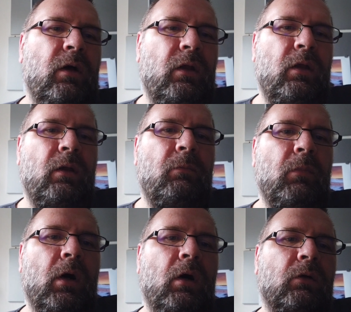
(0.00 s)

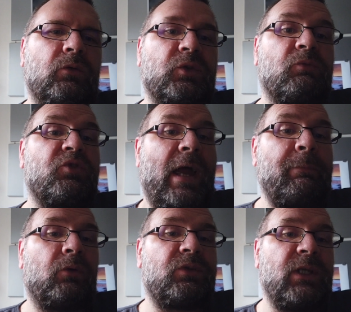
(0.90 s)
on some
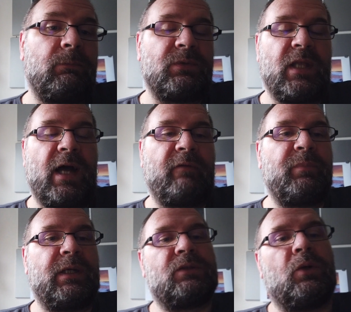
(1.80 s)
tripod tips that
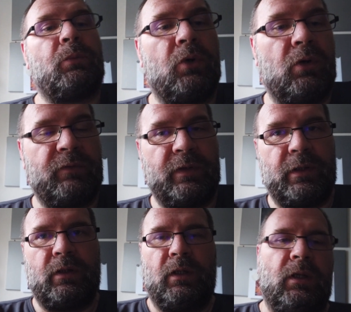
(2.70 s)
I've picked up over
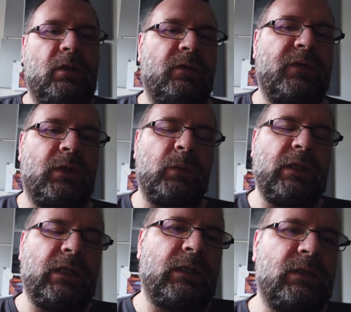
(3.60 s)
the few
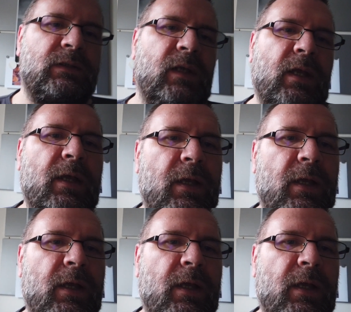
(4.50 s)
years.